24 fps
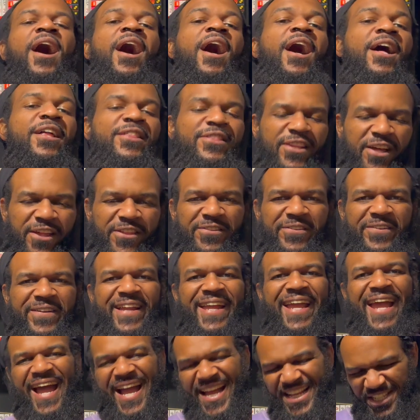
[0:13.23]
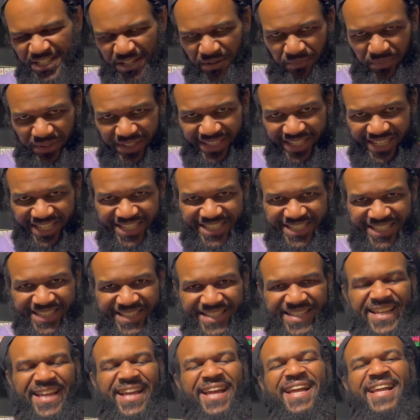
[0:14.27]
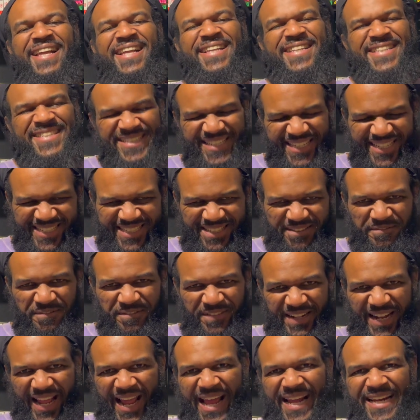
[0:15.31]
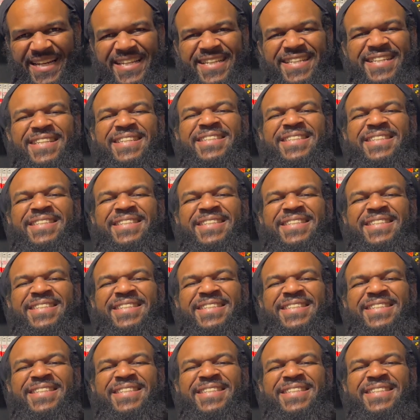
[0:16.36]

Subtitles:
another catch-up edition, season finale.